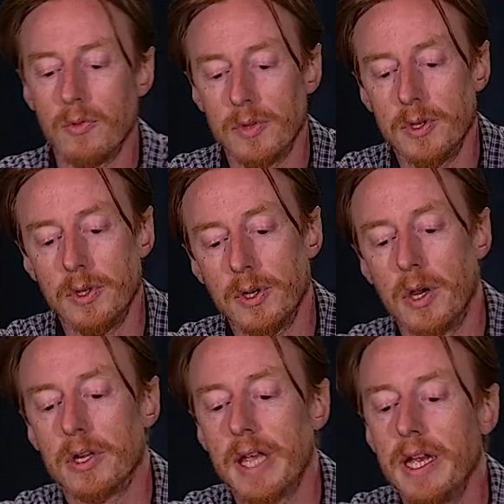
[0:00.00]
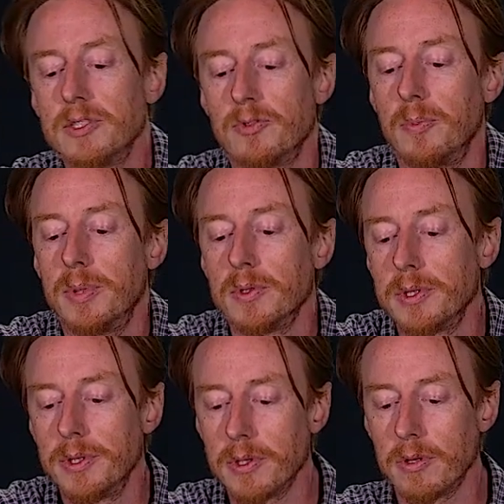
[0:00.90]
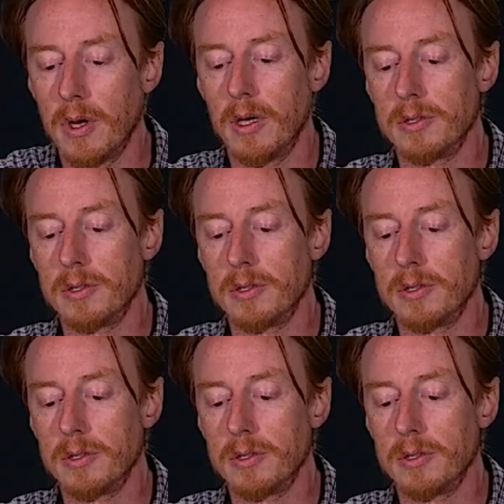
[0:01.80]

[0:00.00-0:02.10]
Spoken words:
The case for building your